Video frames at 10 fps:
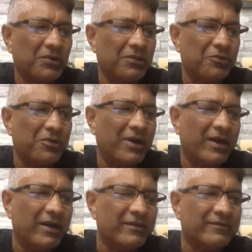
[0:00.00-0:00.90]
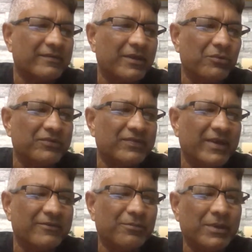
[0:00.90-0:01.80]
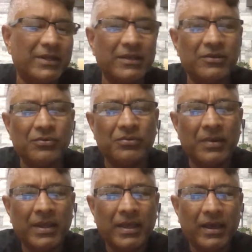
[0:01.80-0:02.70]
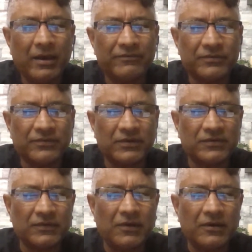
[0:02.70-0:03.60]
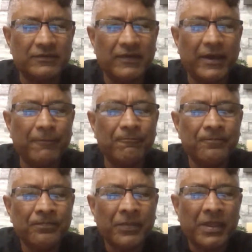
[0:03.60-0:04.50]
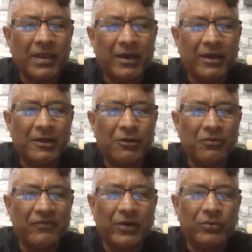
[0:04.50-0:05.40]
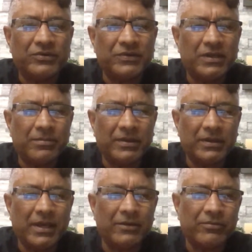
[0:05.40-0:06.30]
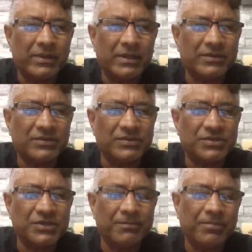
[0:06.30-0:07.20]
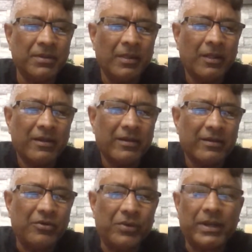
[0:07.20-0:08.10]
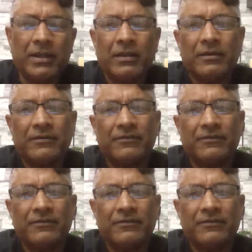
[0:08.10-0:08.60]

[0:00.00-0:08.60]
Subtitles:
want to say hi to all you guys. It was nice meeting you after such a long time, and I look forward to keeping that relationship